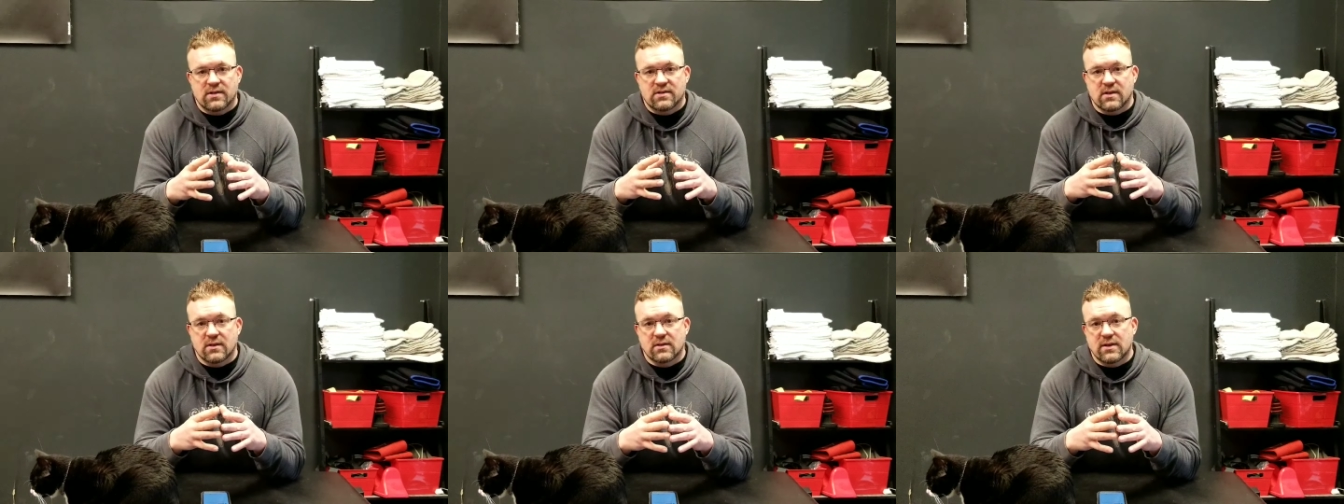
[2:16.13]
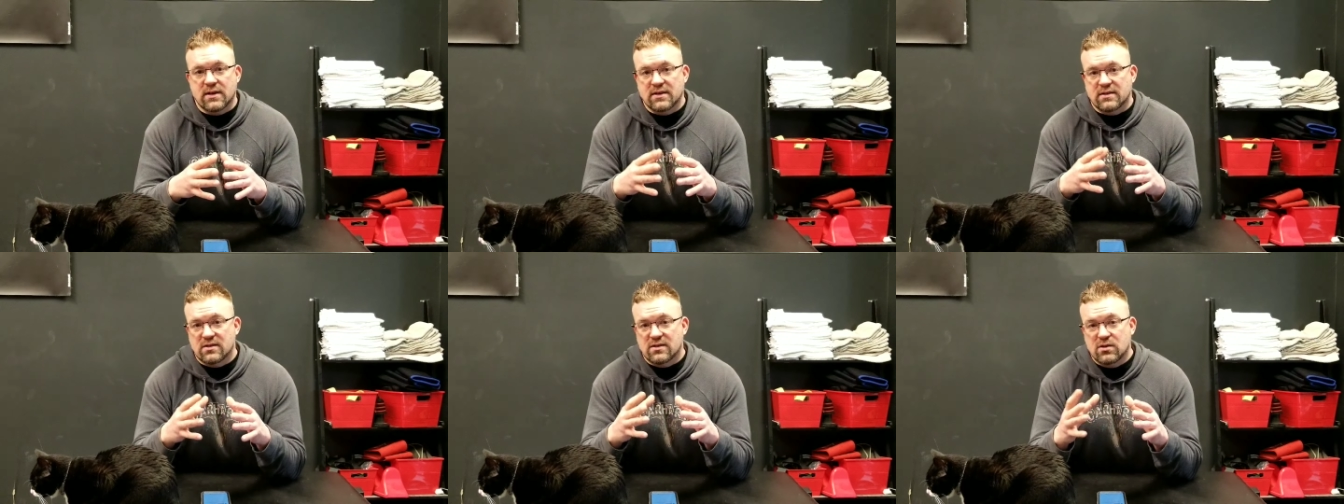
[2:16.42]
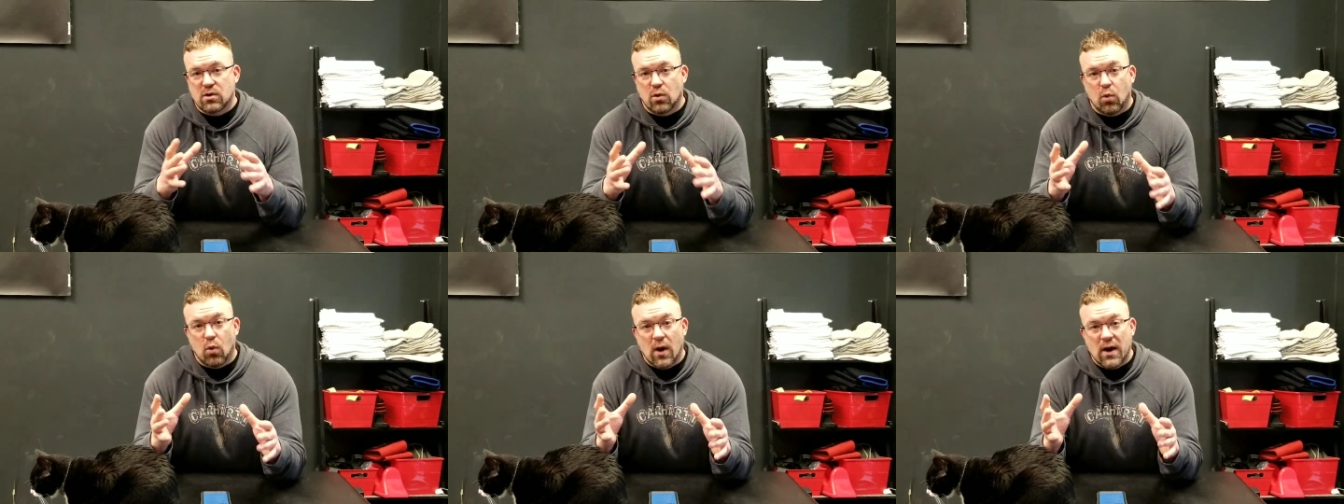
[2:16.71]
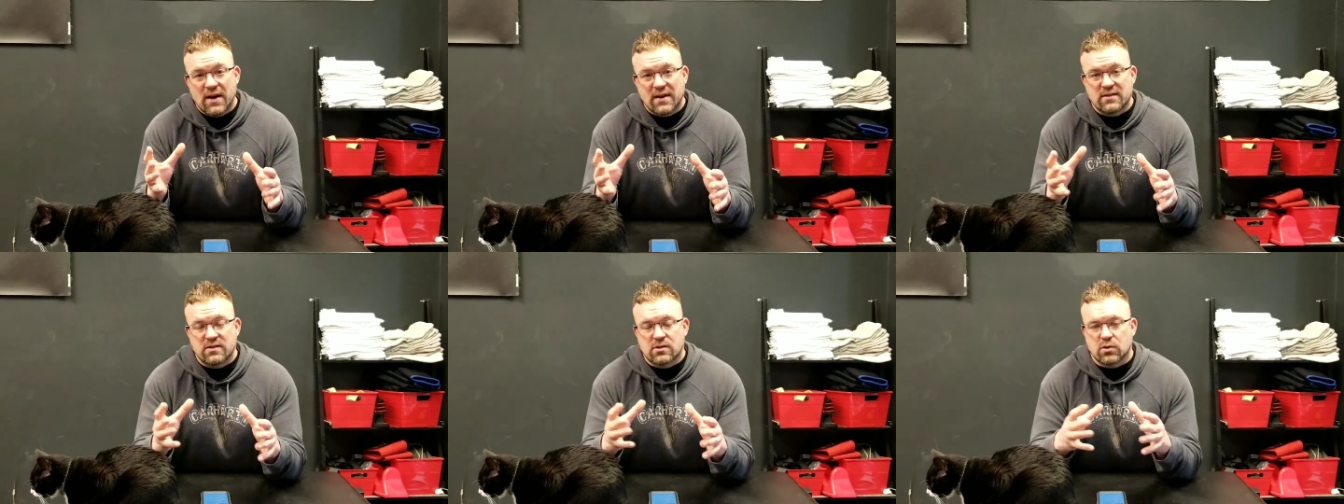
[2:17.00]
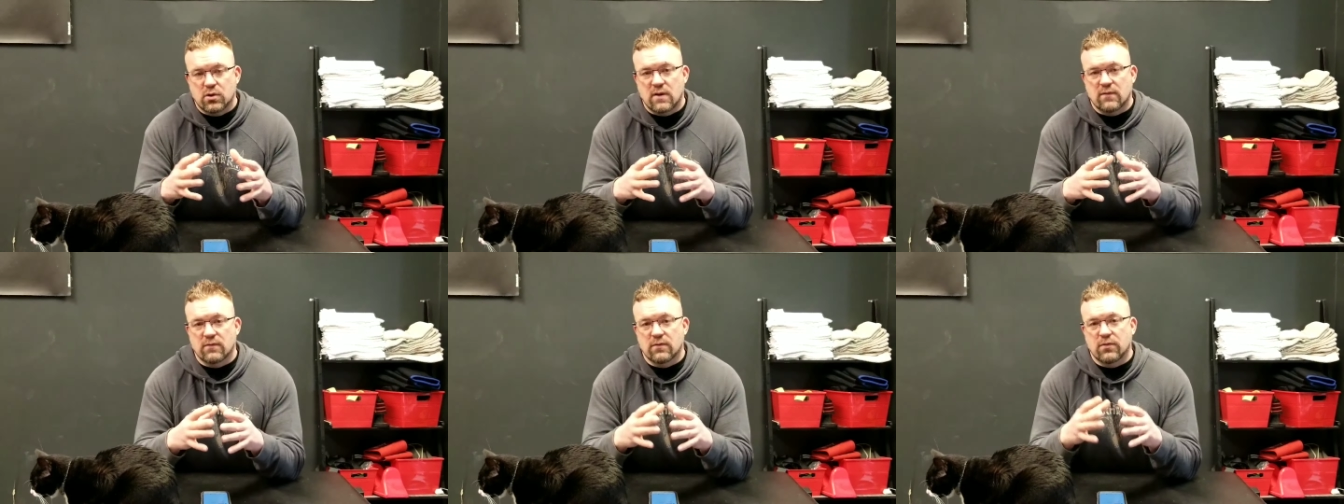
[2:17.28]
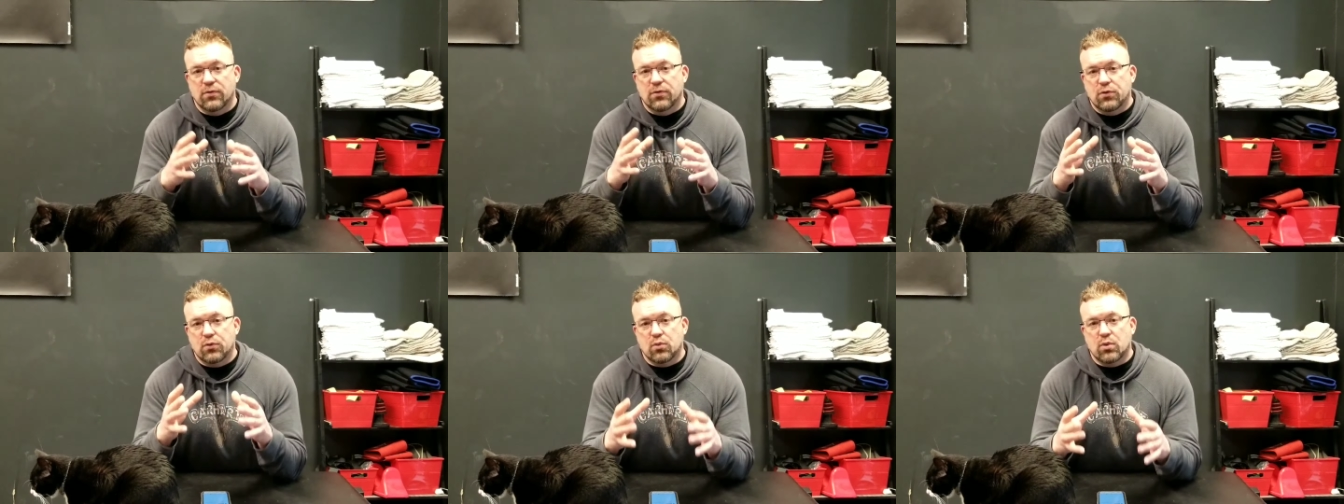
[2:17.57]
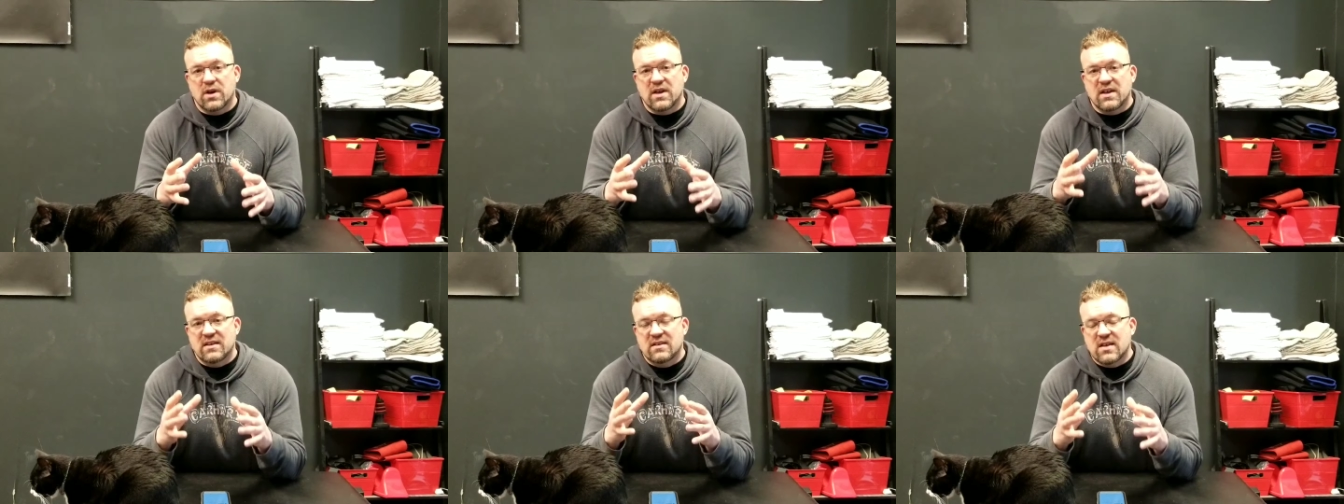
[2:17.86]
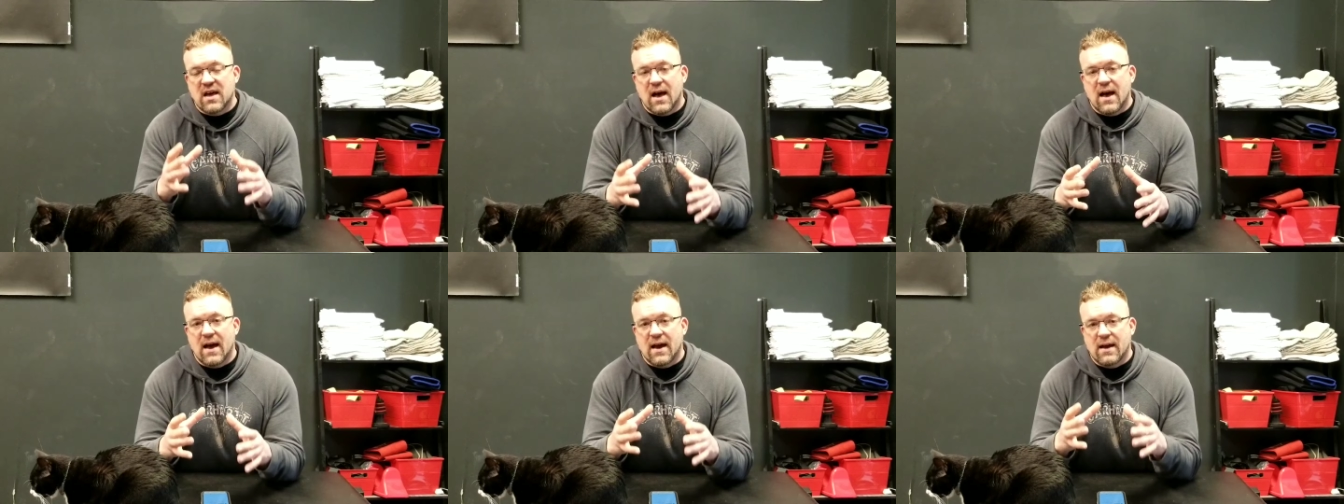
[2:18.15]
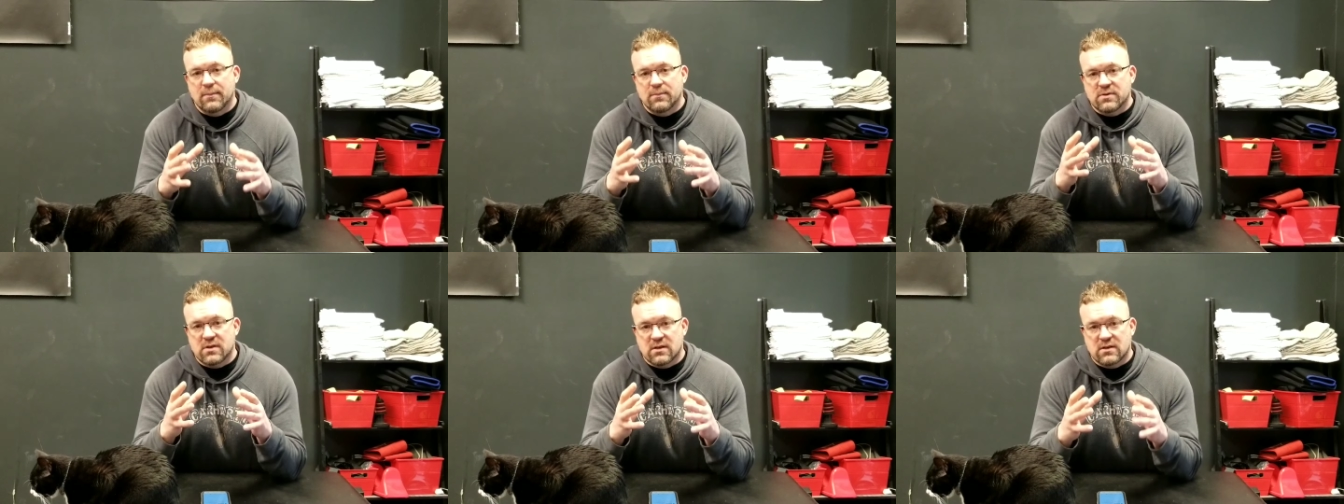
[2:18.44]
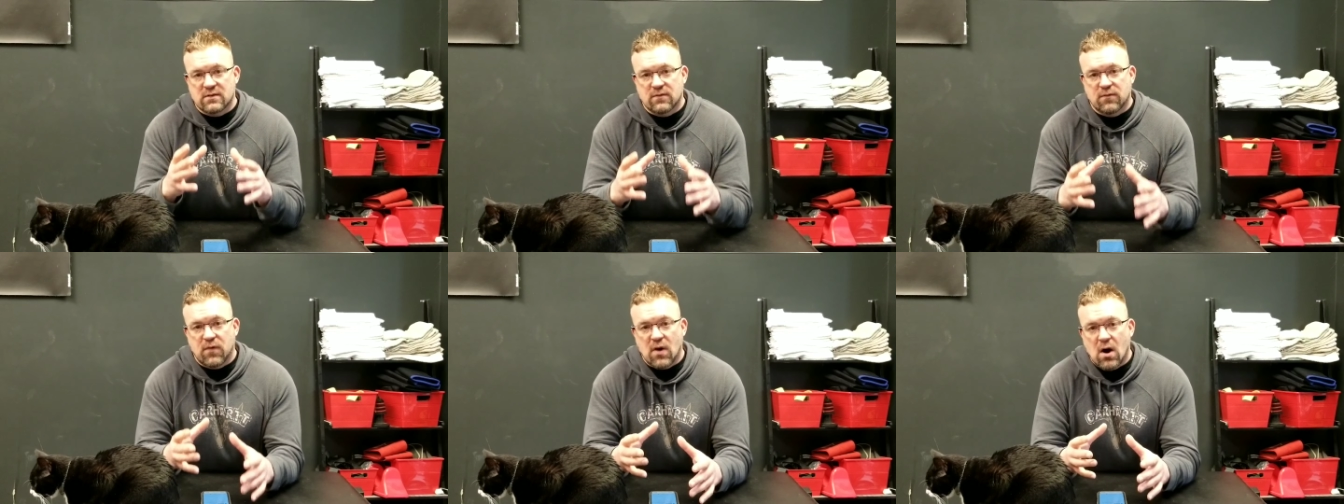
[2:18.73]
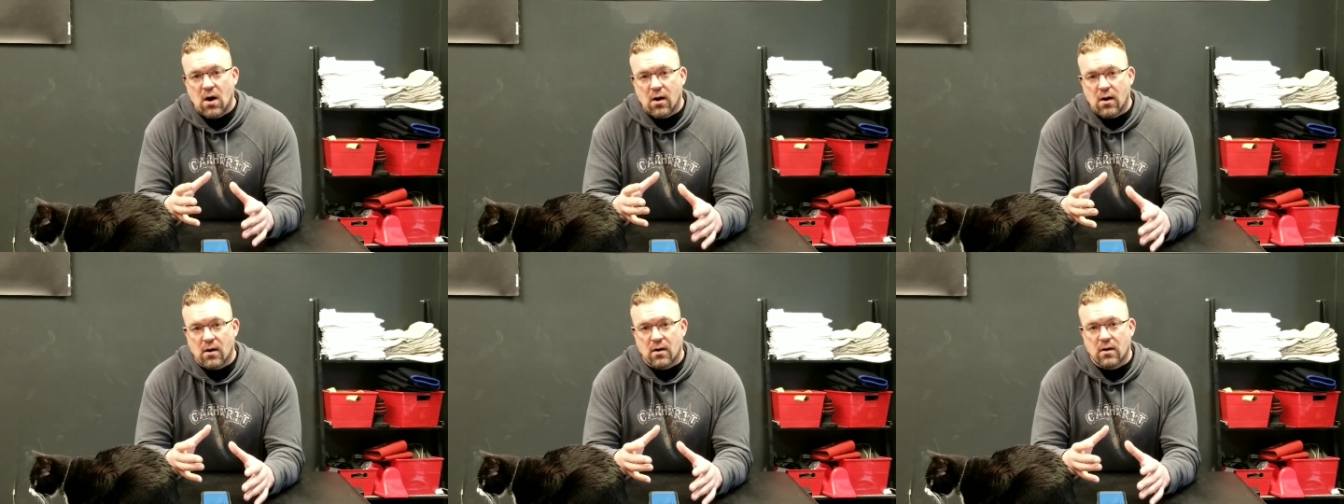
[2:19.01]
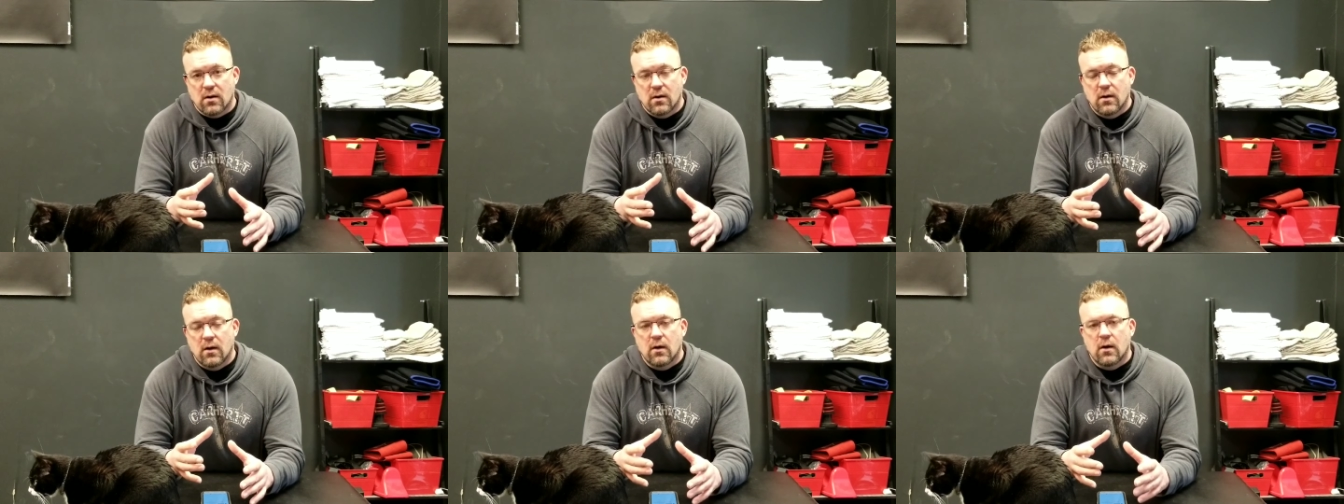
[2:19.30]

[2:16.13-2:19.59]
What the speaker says: it's at least twice or even three times as far.